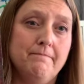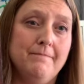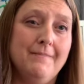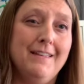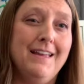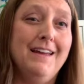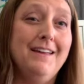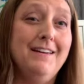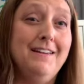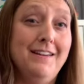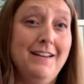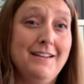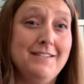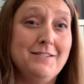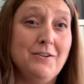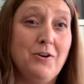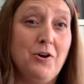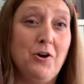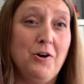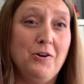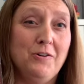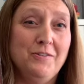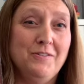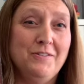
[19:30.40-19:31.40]
and it has a
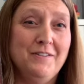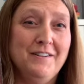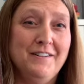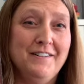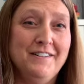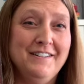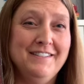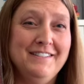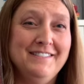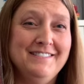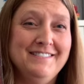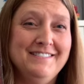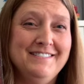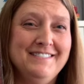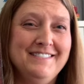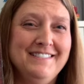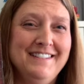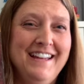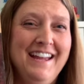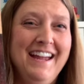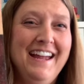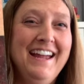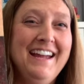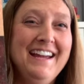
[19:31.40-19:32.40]
cardinal on it,
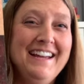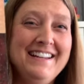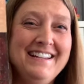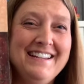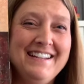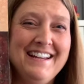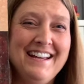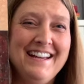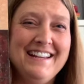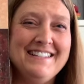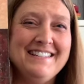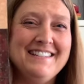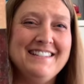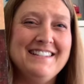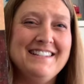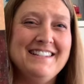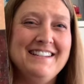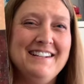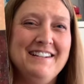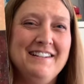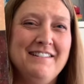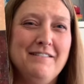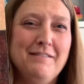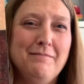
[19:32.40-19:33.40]
and it has
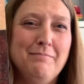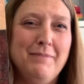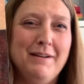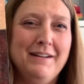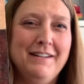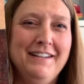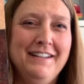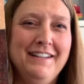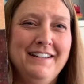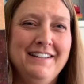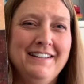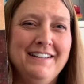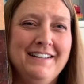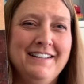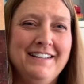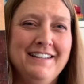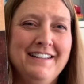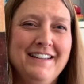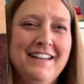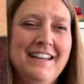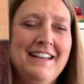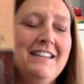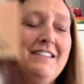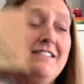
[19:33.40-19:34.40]
a bunny.
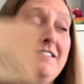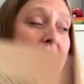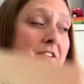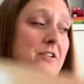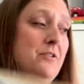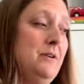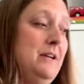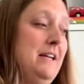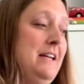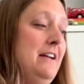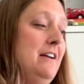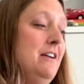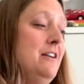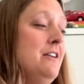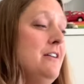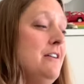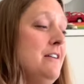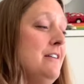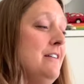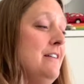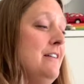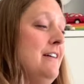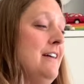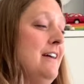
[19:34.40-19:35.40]
So
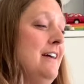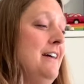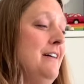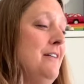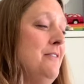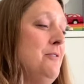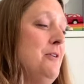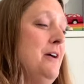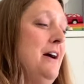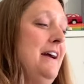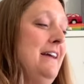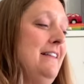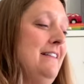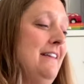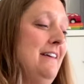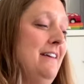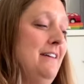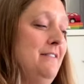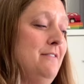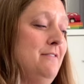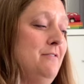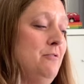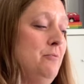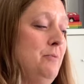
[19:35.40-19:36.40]
here where I
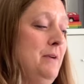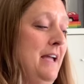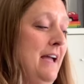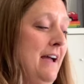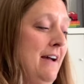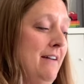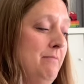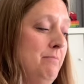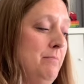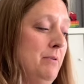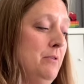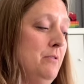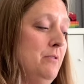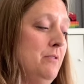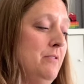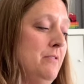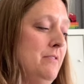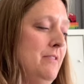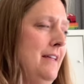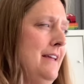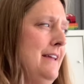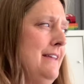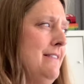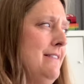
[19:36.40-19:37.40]
live, we have both
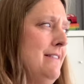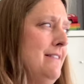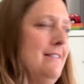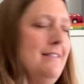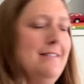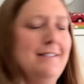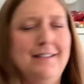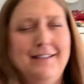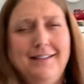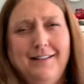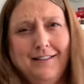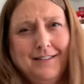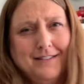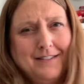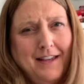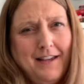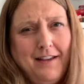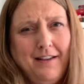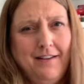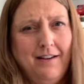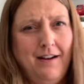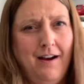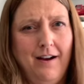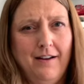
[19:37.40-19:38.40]
like it looks
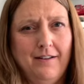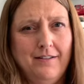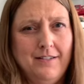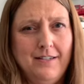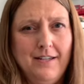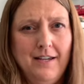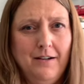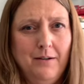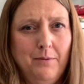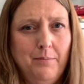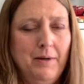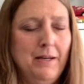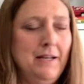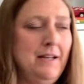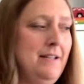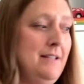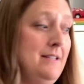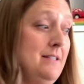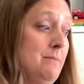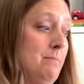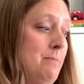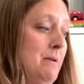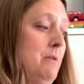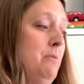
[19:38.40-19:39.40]
like cottontail
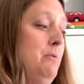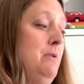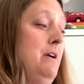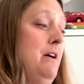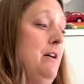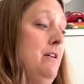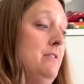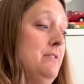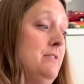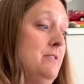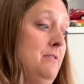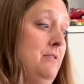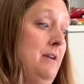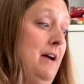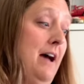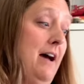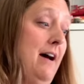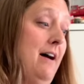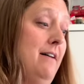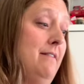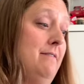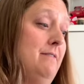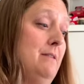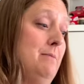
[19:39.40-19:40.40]
bunnies, but we also
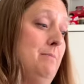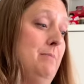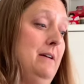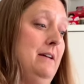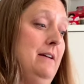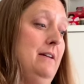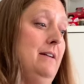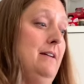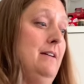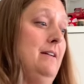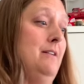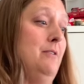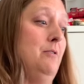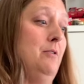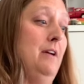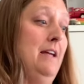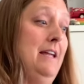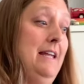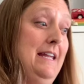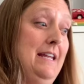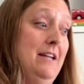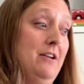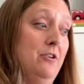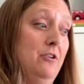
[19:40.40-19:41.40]
have the big
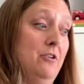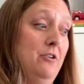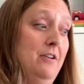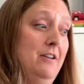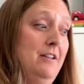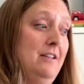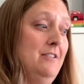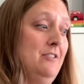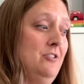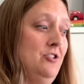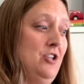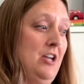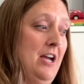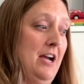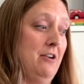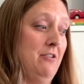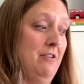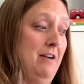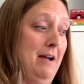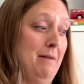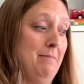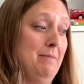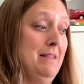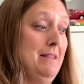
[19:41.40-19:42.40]
eared
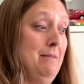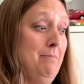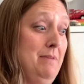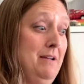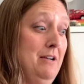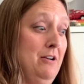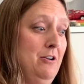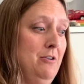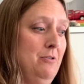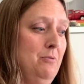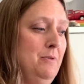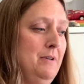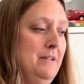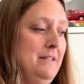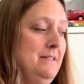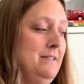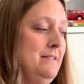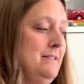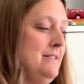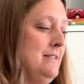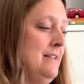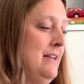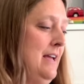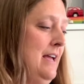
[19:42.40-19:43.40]
jackrabbit, the bigger
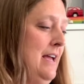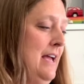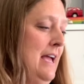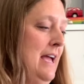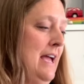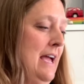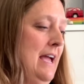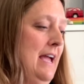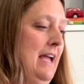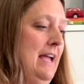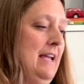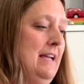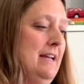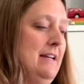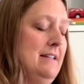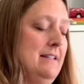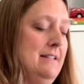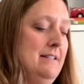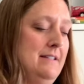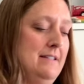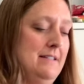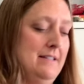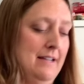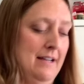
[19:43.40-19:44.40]
ones.
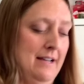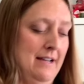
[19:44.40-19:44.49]
And